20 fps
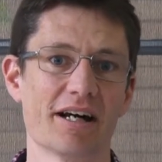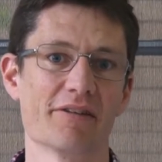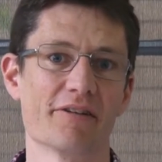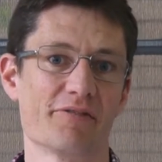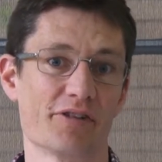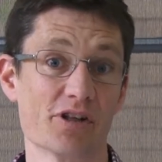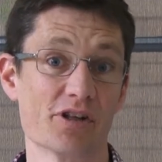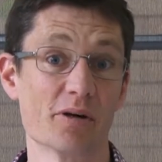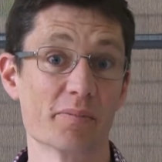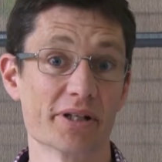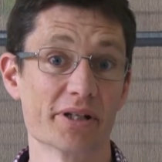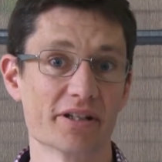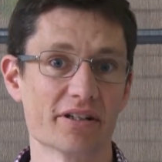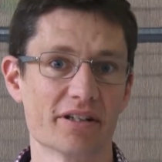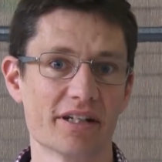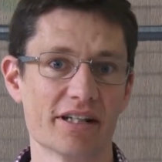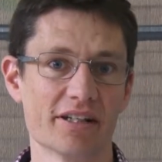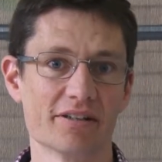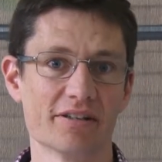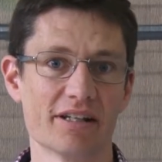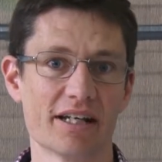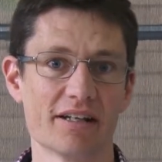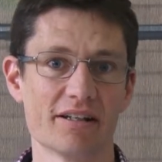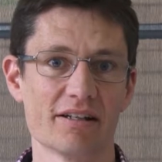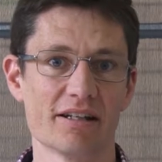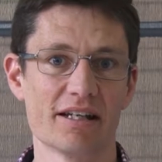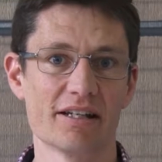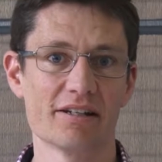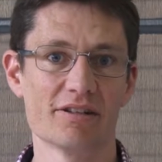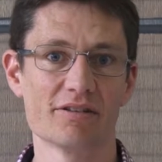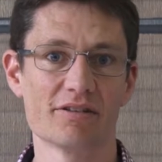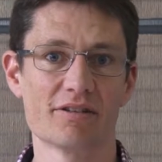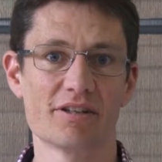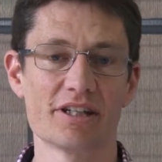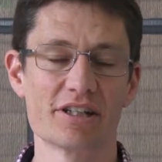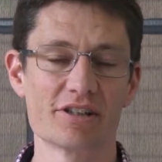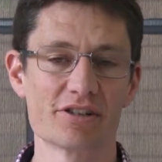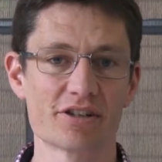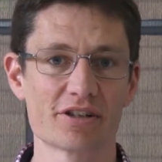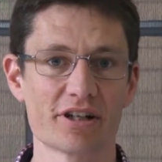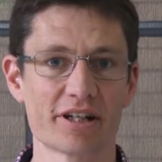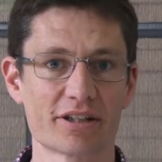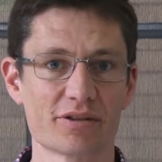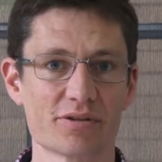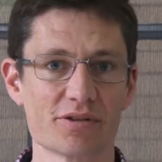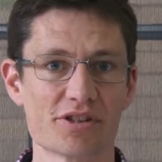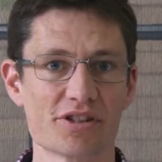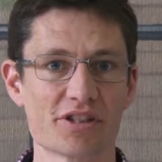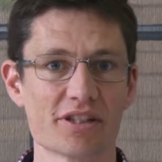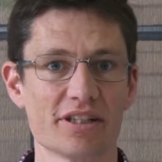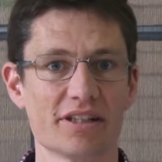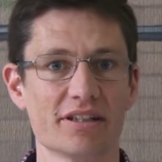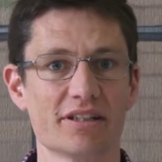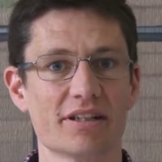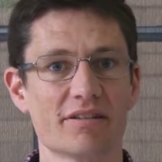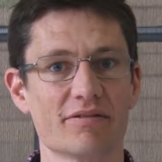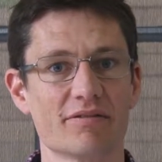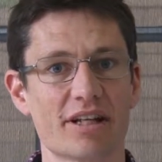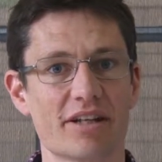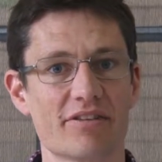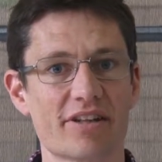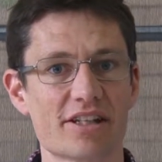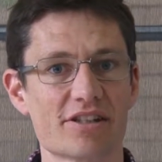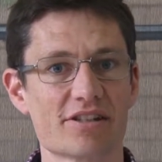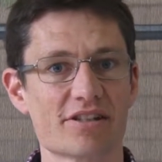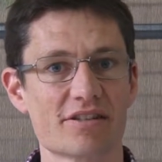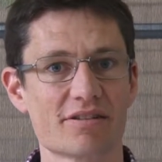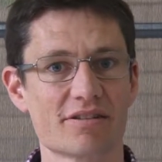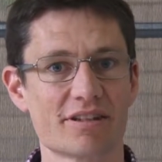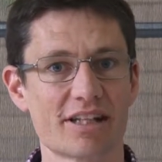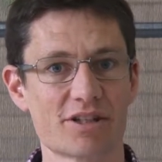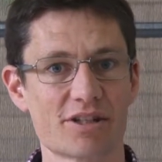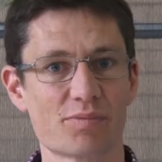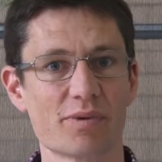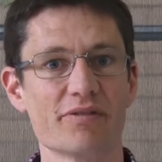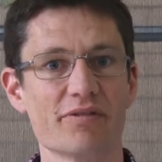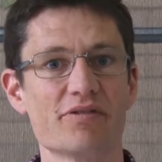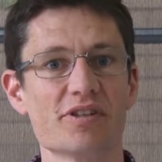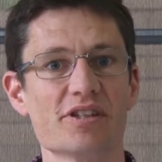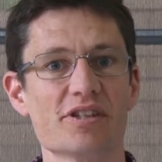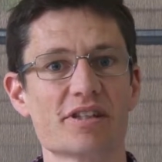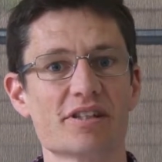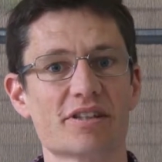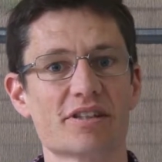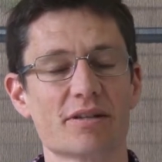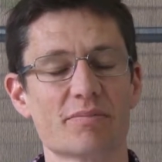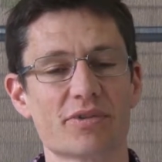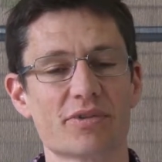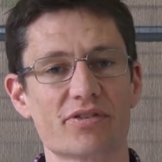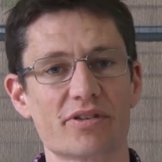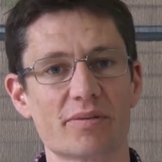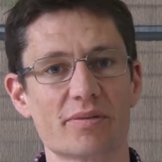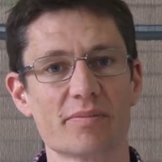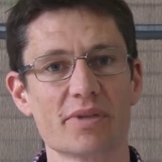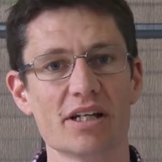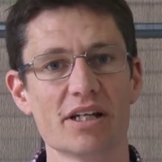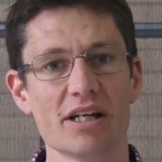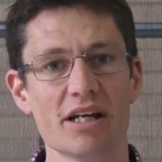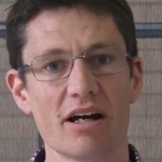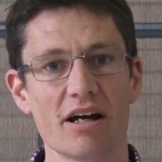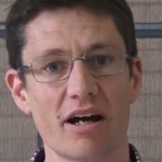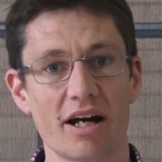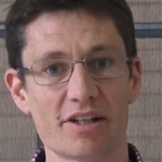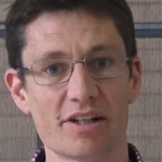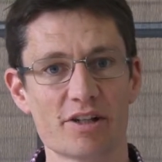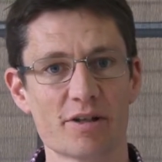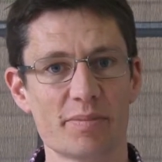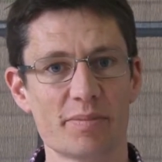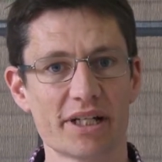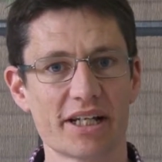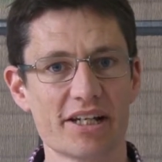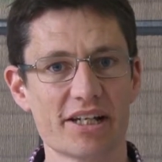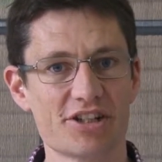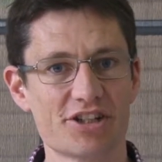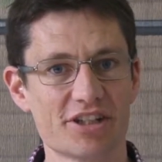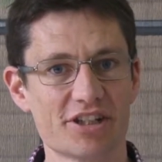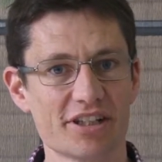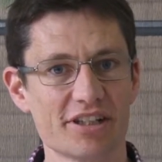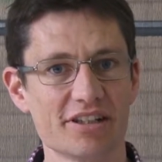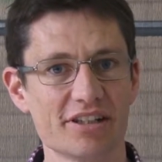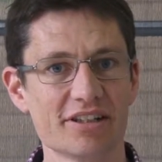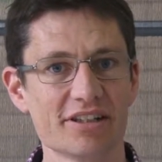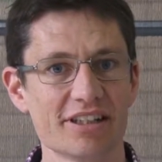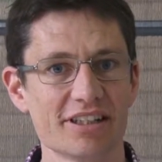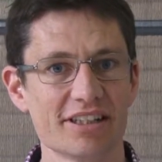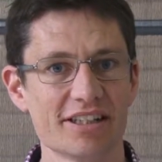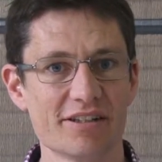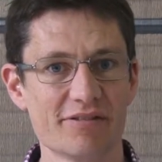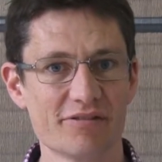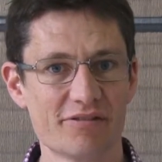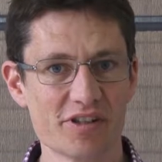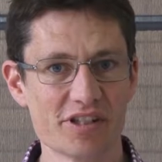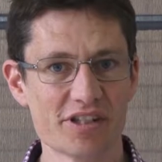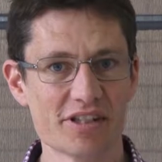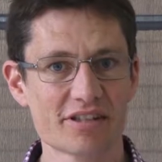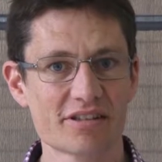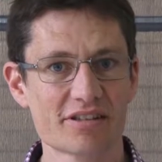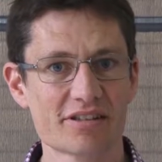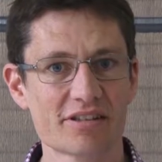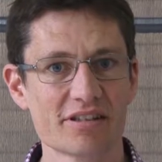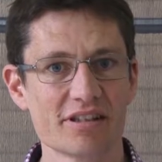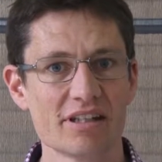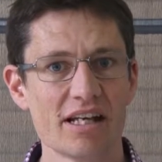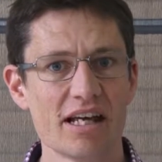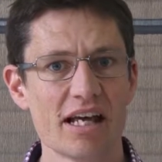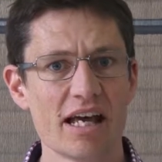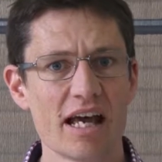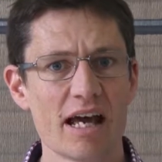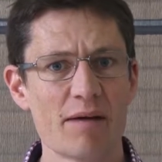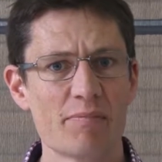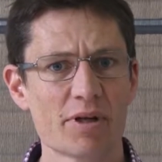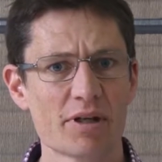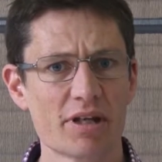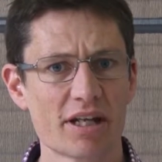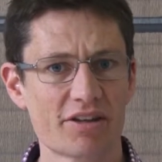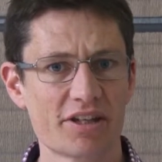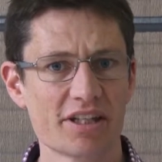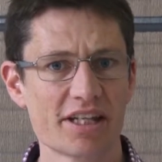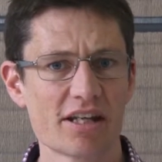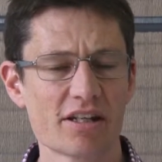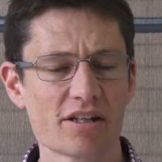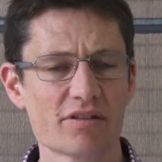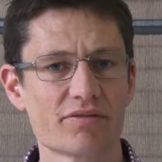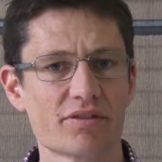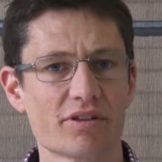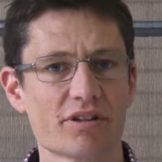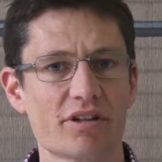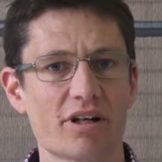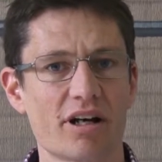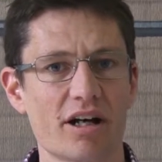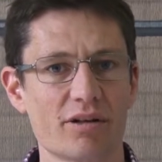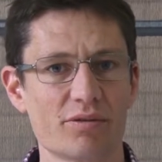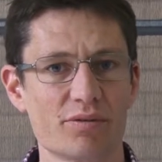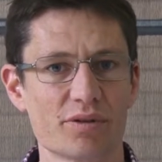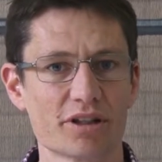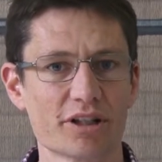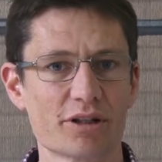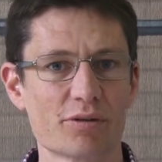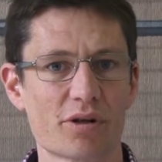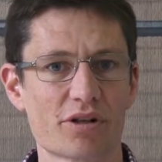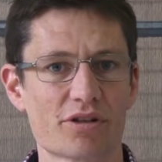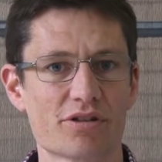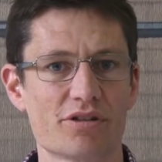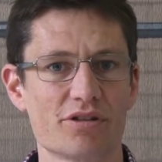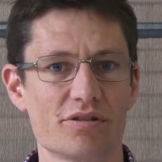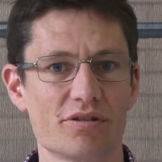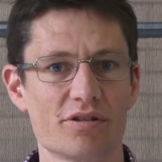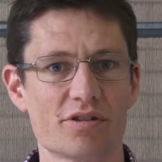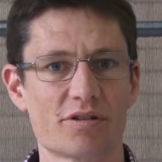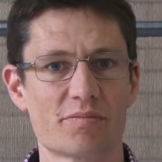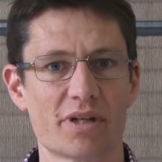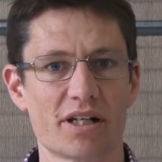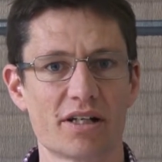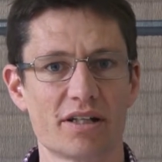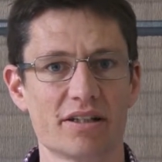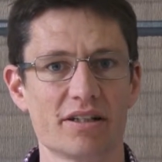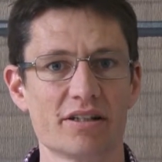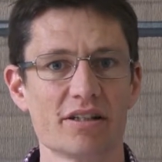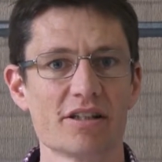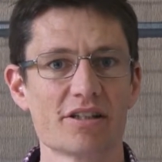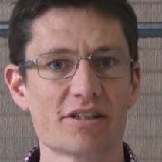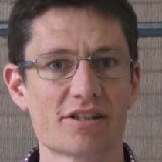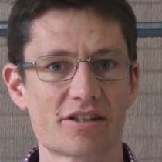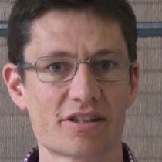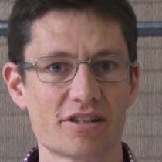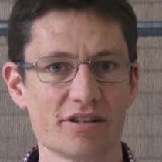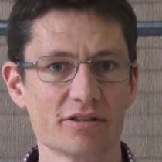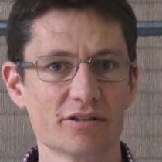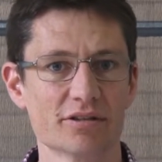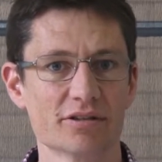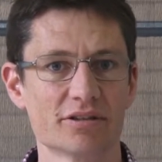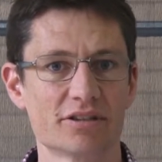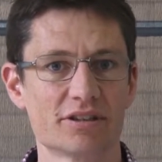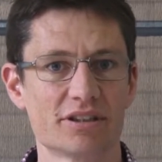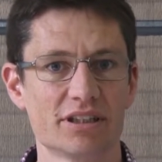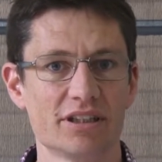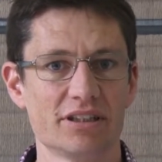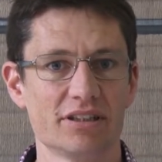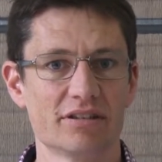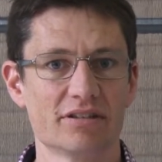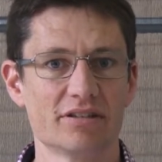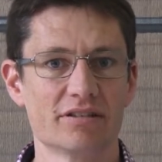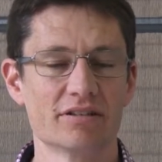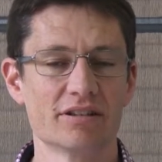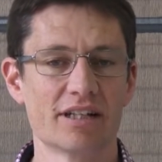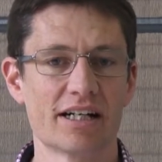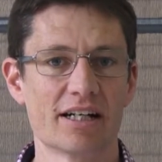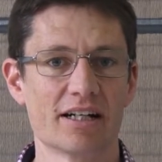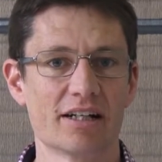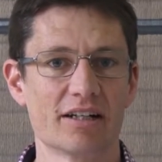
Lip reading: phenomena and things that I could see, and that's where physics comes from. I did a PhD in physics, but at the end of it, I really wanted to use my skills in